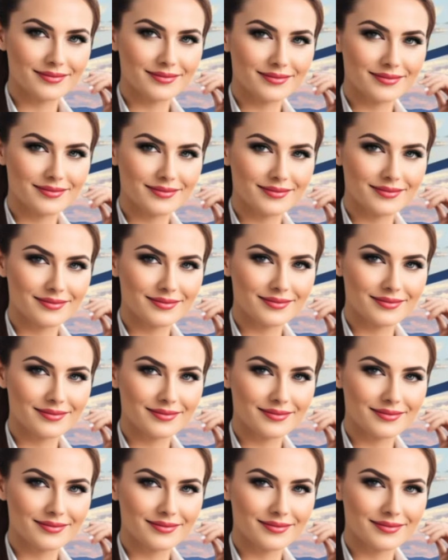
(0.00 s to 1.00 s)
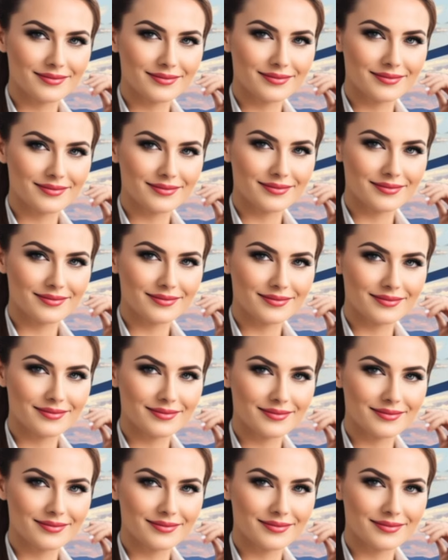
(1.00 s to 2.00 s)

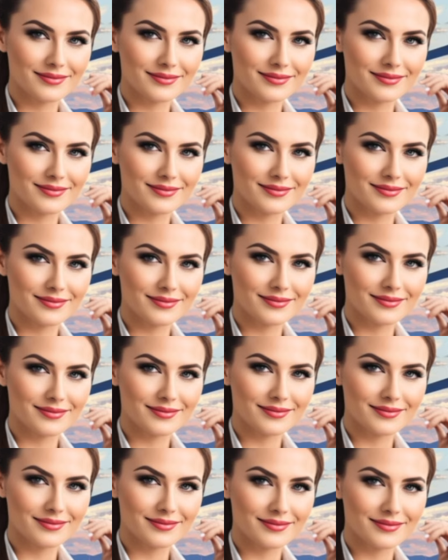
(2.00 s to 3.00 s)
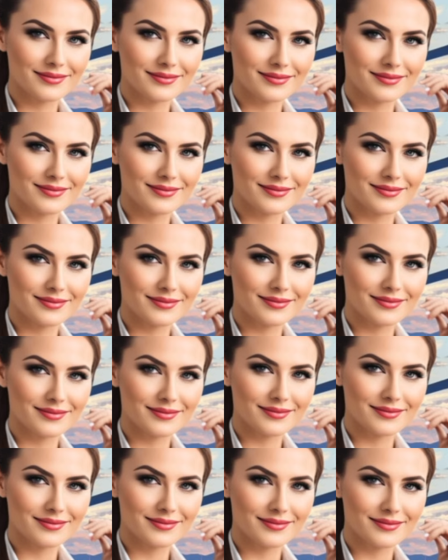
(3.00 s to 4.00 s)

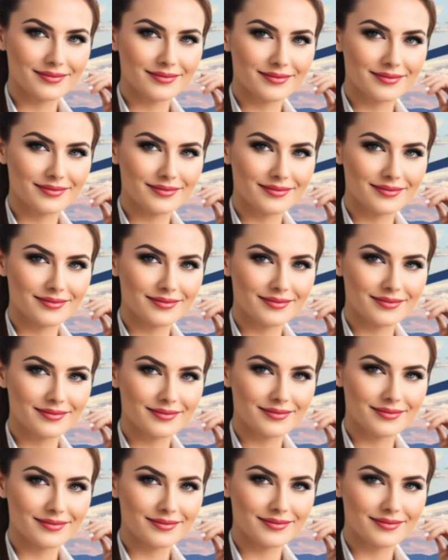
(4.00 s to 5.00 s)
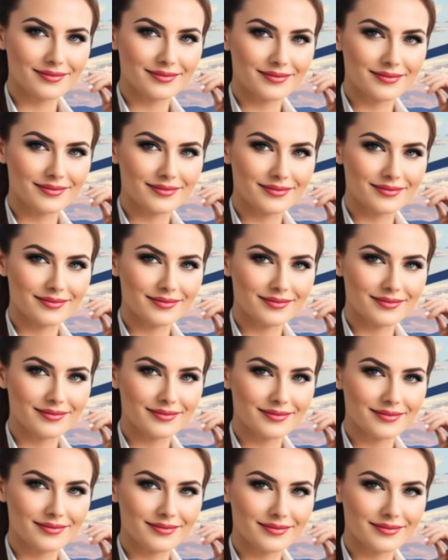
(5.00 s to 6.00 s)

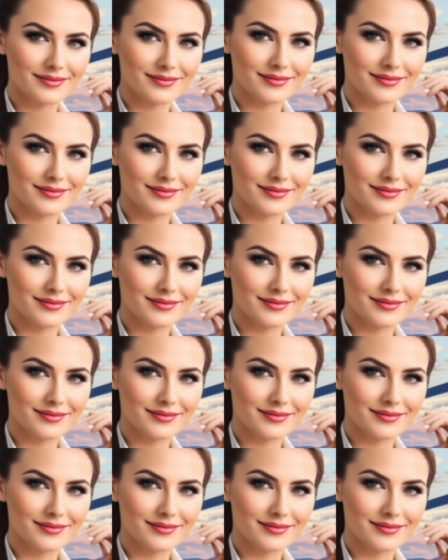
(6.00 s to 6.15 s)
[no speech]